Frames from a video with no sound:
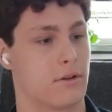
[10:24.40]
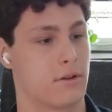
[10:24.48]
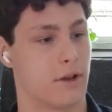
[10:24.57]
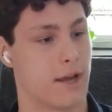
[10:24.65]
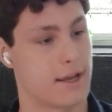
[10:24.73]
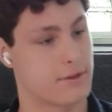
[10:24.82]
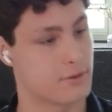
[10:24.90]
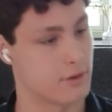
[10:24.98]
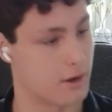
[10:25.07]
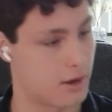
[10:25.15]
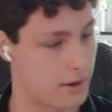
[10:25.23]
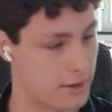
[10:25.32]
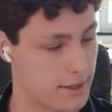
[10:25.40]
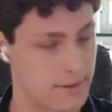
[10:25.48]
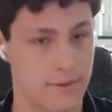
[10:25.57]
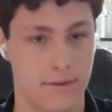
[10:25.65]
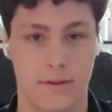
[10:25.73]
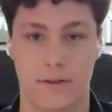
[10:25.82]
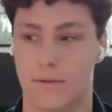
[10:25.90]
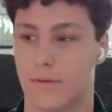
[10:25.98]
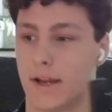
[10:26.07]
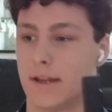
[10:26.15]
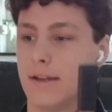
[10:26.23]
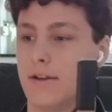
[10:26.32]
connector on it
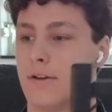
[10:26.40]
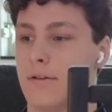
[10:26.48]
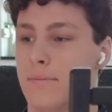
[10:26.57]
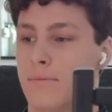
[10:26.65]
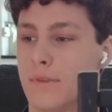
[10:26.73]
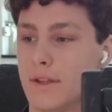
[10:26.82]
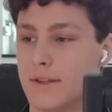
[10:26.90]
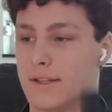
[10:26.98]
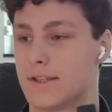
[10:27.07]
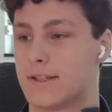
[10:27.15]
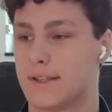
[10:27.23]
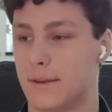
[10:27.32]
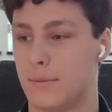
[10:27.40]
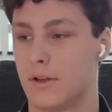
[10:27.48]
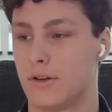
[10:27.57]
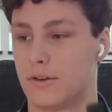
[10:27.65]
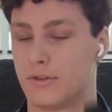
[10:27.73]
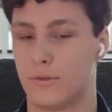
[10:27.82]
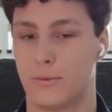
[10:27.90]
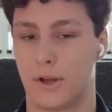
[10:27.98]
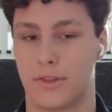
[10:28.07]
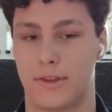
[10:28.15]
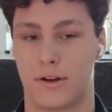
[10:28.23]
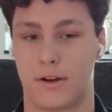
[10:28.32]
right here. This is similar to what
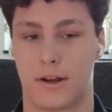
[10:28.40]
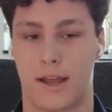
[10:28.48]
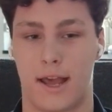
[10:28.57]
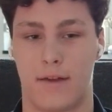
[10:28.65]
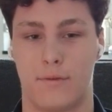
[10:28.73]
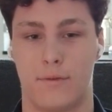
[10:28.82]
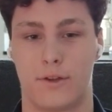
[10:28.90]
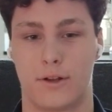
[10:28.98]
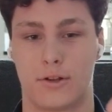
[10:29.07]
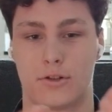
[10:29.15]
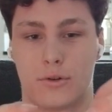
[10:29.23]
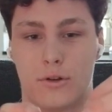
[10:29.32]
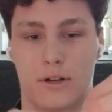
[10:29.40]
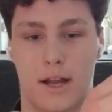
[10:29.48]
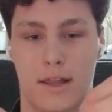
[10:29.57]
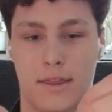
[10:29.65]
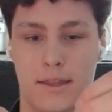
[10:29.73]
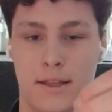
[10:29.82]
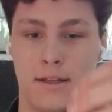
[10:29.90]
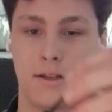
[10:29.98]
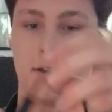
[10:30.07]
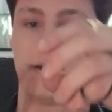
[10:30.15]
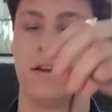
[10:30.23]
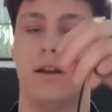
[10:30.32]
they're gonna have with the controller, I
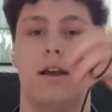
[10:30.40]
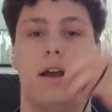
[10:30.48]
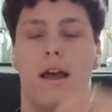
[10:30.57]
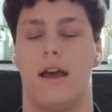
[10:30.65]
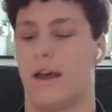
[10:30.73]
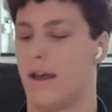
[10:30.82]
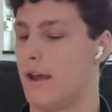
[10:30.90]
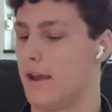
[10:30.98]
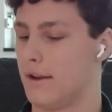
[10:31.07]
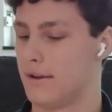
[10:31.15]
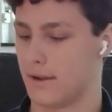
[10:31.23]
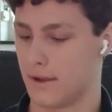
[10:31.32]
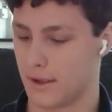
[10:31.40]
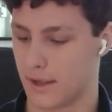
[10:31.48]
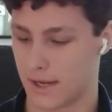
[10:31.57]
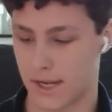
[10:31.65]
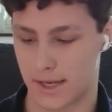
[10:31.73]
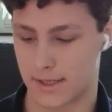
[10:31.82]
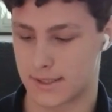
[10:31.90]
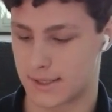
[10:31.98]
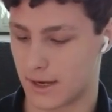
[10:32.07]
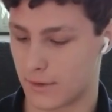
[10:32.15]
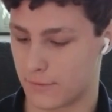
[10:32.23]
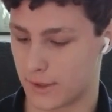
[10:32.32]
think. And
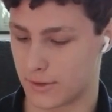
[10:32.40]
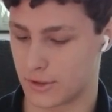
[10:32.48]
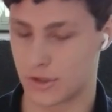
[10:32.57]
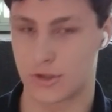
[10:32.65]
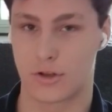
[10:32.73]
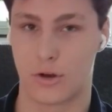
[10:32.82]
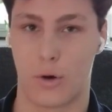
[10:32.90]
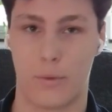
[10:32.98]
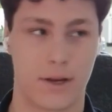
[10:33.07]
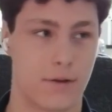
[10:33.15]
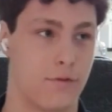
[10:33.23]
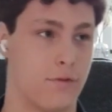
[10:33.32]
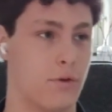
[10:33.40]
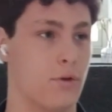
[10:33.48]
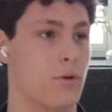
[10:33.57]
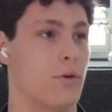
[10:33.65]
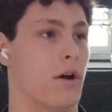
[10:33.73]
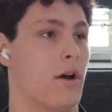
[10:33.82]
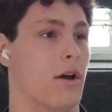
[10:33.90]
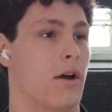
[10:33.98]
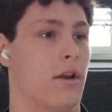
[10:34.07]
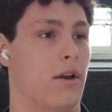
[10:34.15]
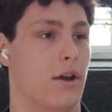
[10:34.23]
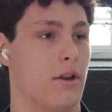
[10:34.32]
instead of it just going through
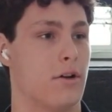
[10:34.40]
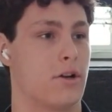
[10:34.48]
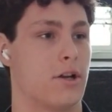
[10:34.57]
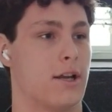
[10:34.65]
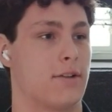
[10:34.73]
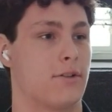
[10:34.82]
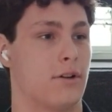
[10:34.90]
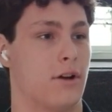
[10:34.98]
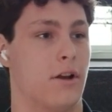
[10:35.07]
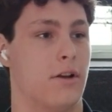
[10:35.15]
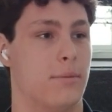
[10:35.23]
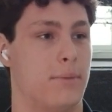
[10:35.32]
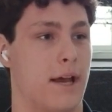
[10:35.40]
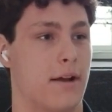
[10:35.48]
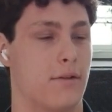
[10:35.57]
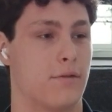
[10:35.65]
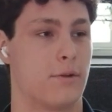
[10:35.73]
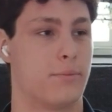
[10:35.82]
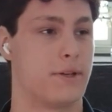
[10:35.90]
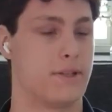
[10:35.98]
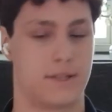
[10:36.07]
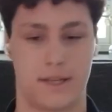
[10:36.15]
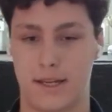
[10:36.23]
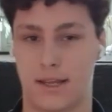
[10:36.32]
another connector on the back of your
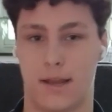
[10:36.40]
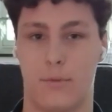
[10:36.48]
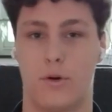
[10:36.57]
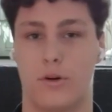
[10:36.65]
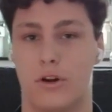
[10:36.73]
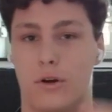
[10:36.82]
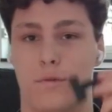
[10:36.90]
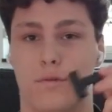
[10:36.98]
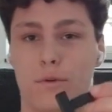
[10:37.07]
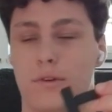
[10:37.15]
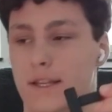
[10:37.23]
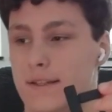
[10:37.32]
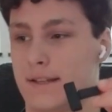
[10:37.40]
PC, it will go through this